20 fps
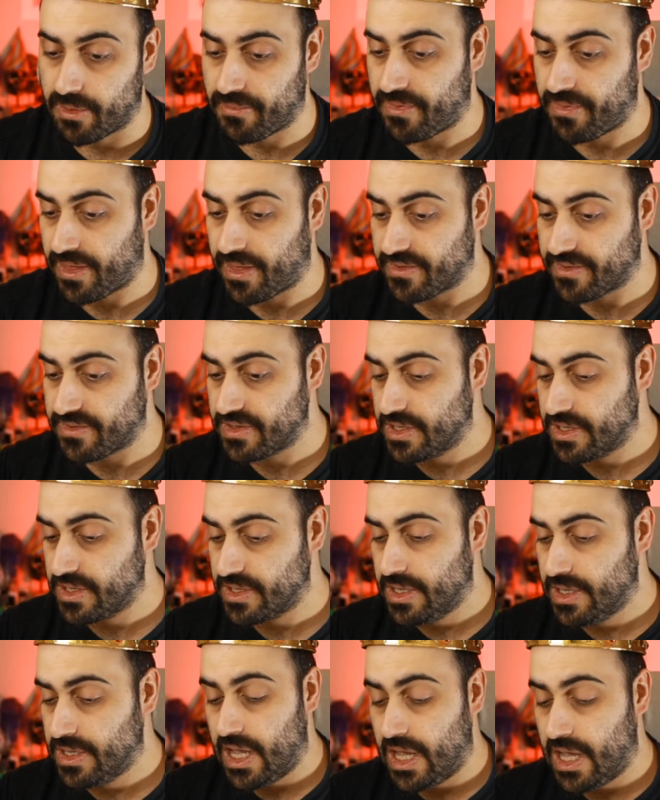things,
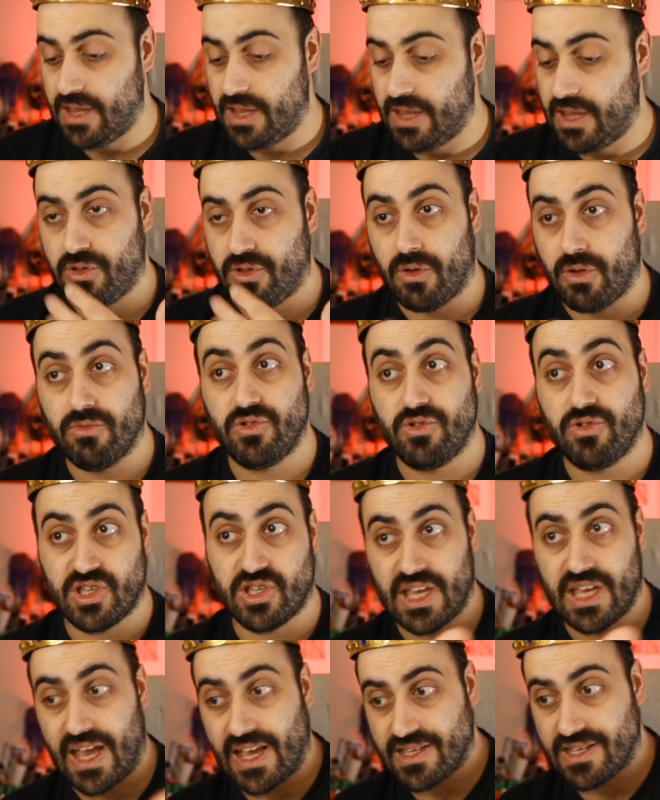and if you don't,
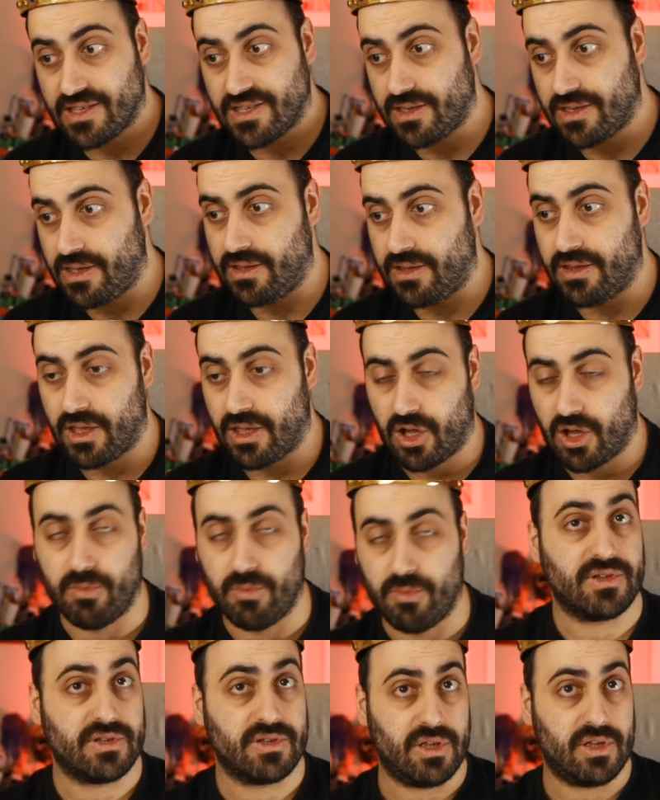just ask in the
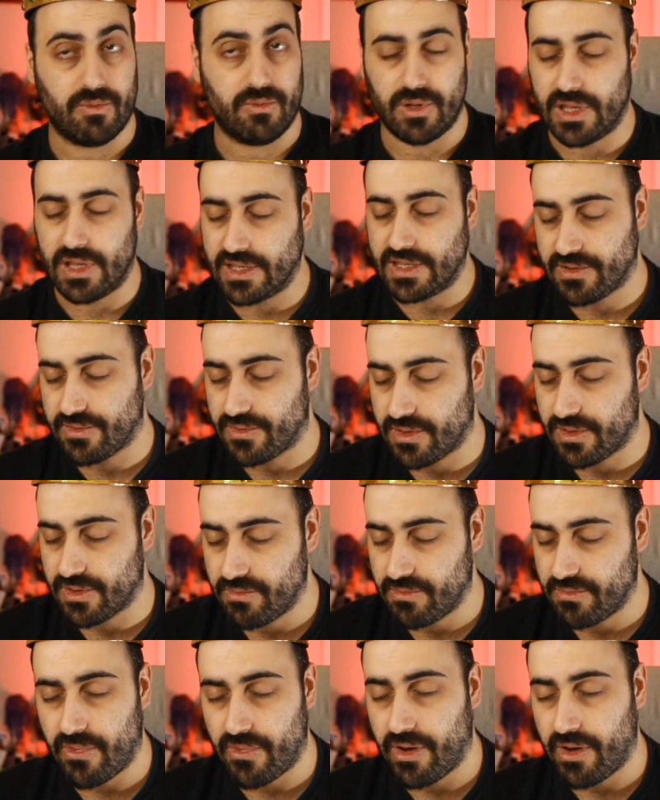comments and I will answer
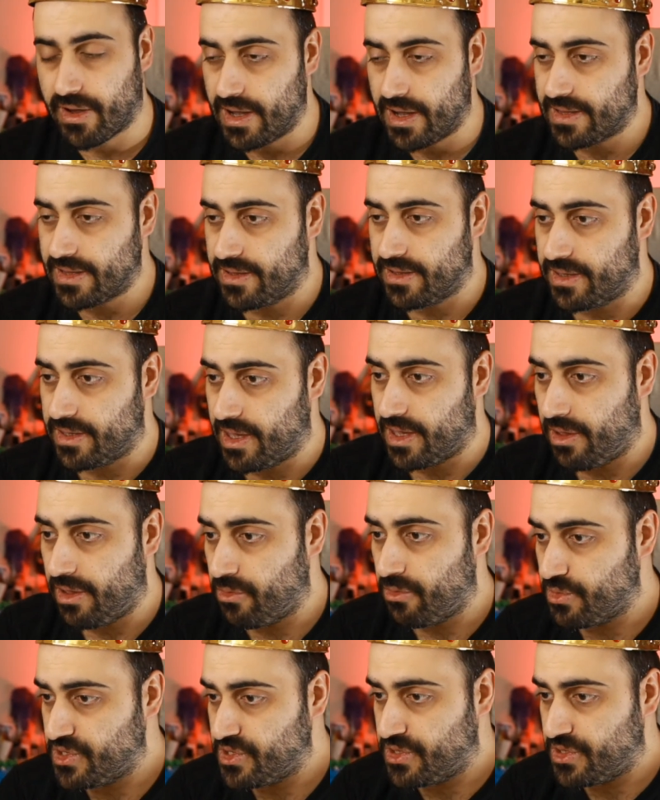them very gladly. I
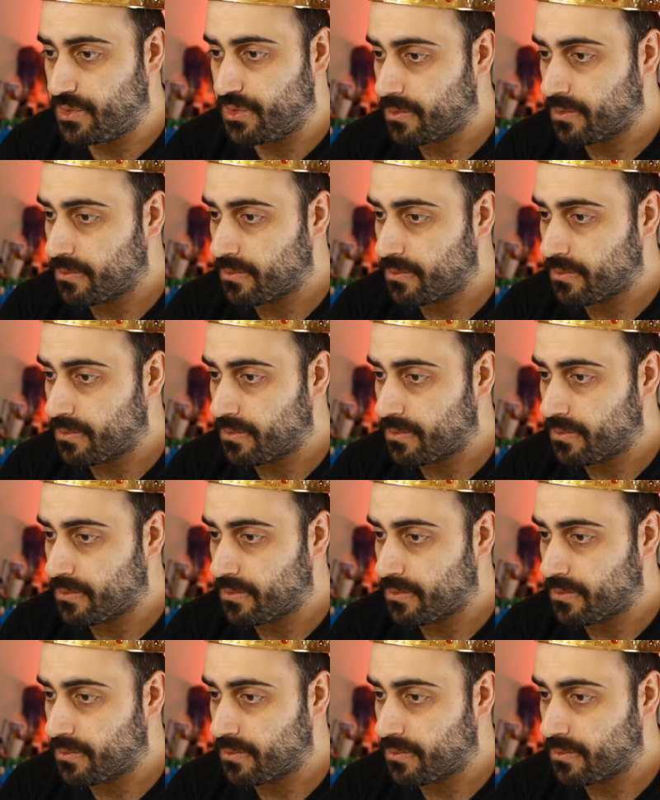always do.